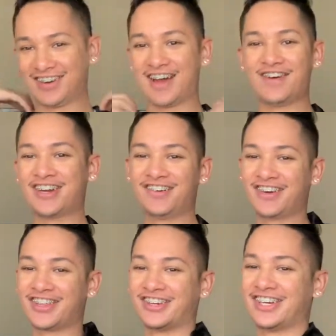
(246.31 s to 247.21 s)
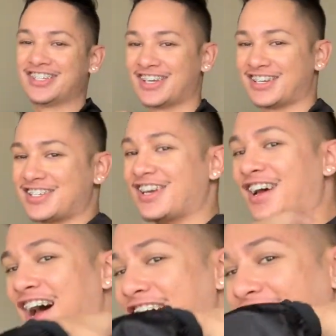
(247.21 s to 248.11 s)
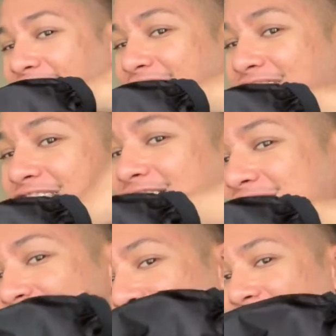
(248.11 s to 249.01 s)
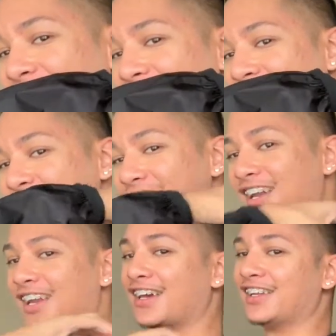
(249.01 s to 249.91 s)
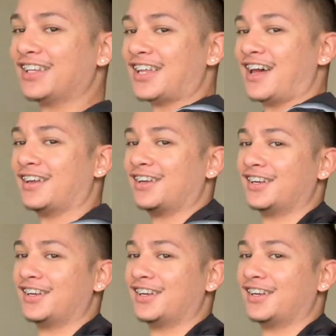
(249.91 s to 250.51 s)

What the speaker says: I don't wear the hoodies. I wear it like this. Just kind of like that.